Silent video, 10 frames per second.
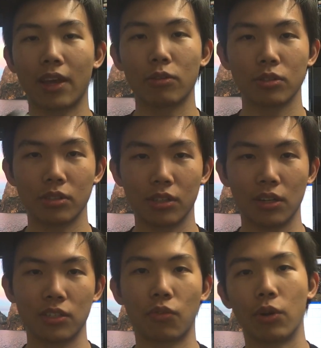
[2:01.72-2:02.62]
thousand
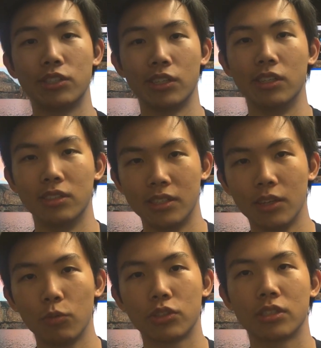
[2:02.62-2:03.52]
series for H E D
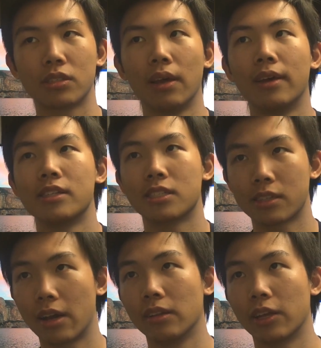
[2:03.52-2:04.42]
T, which is
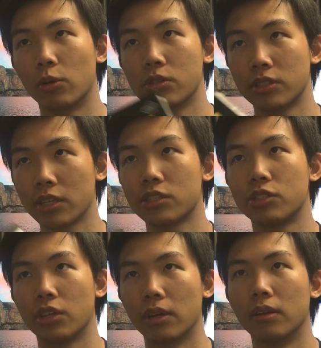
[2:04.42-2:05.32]
Skylake or
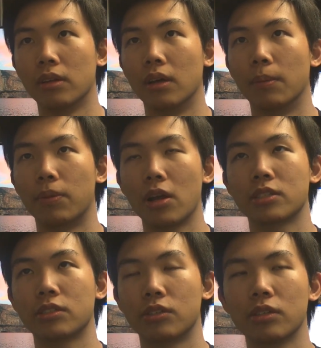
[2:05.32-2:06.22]
sixth gen uh,
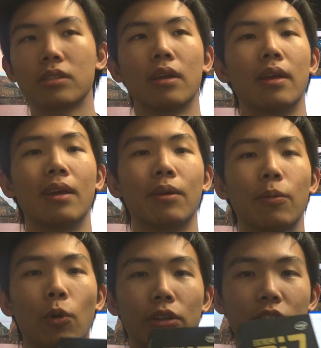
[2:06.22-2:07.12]
processors.
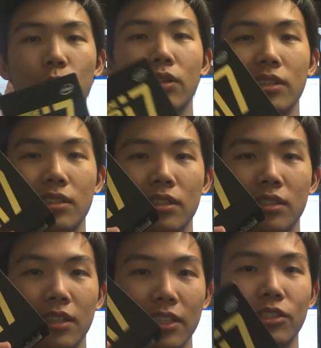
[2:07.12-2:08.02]
Well, this one is the
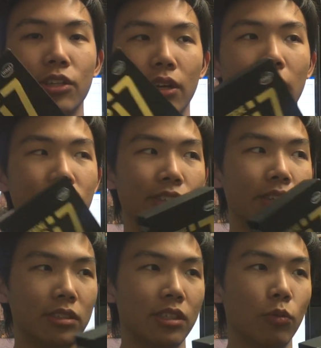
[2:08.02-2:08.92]
sixth gen H E
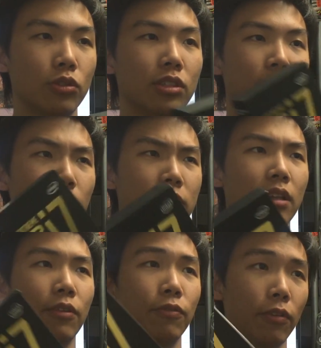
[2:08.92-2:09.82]
D T, which is
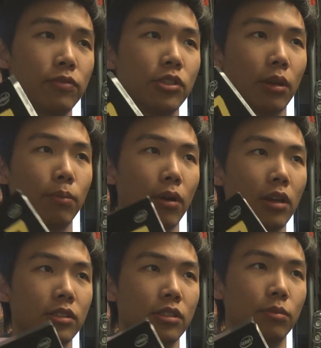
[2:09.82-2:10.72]
basically fifth gen
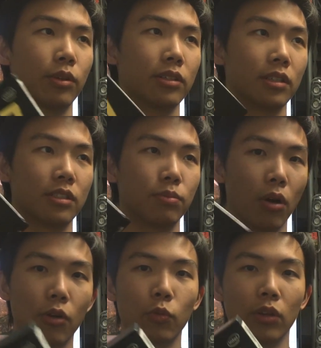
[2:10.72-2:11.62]
processor because it's
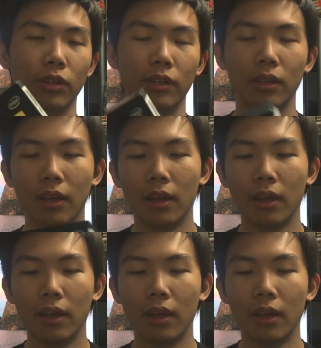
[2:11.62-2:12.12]
Broadwell E.